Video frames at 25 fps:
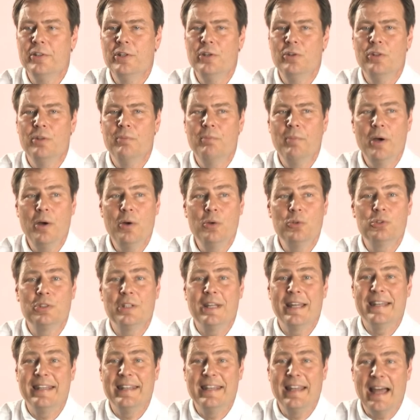you the most
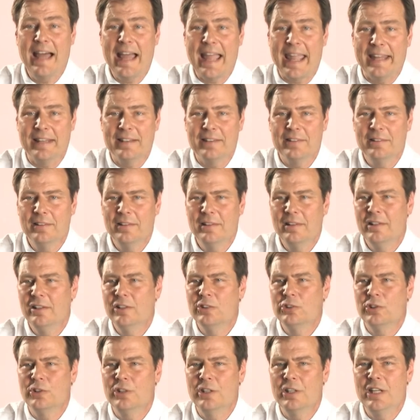at night,
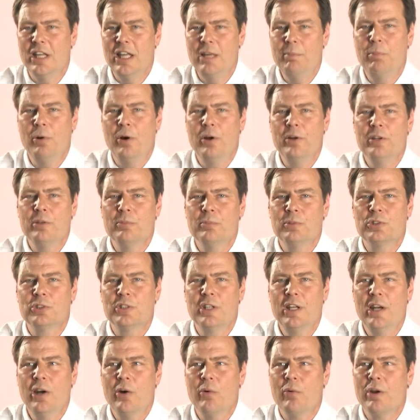so you keep on your
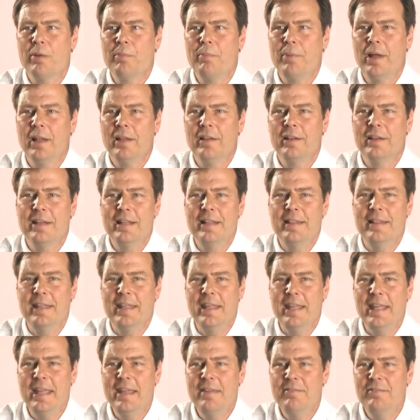mosquito repellent in the
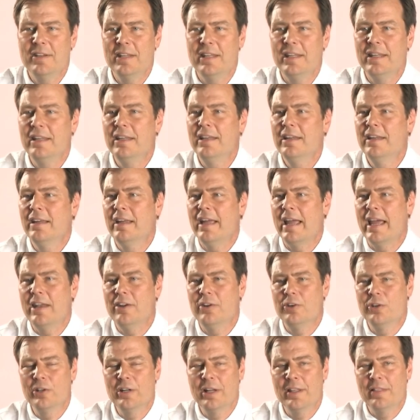evening
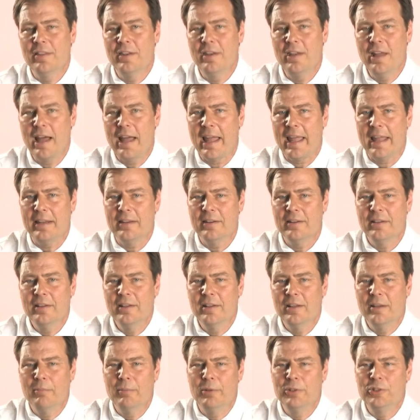and during the night,
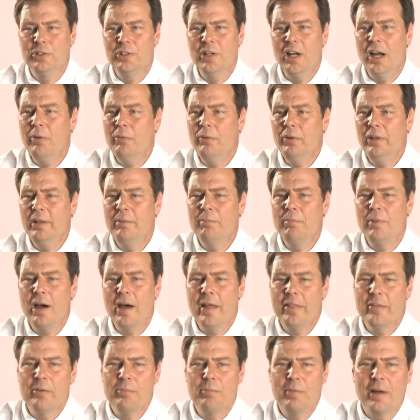but you're not really
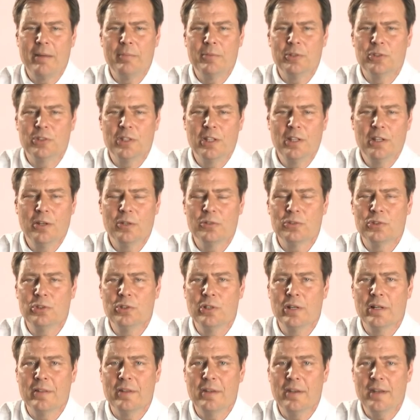bothered by mosquitoes
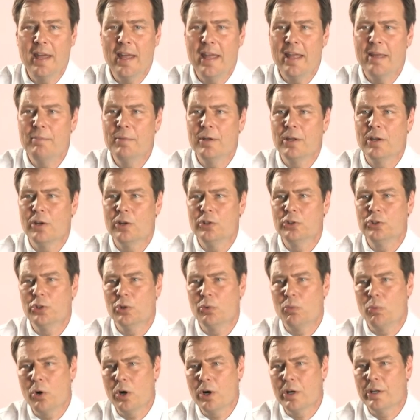during the day because
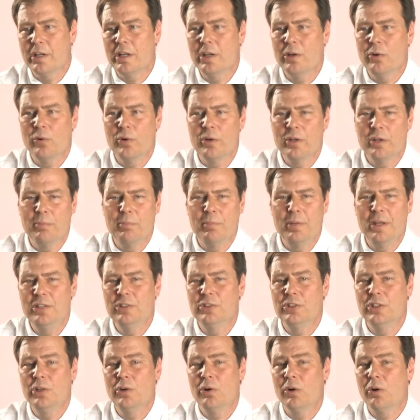you're working or you're
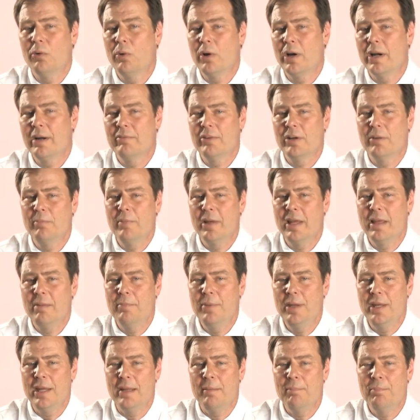busy or whatever it may
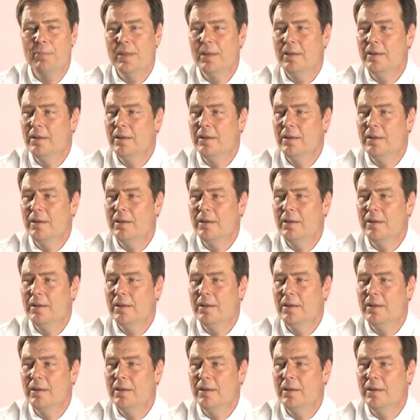be.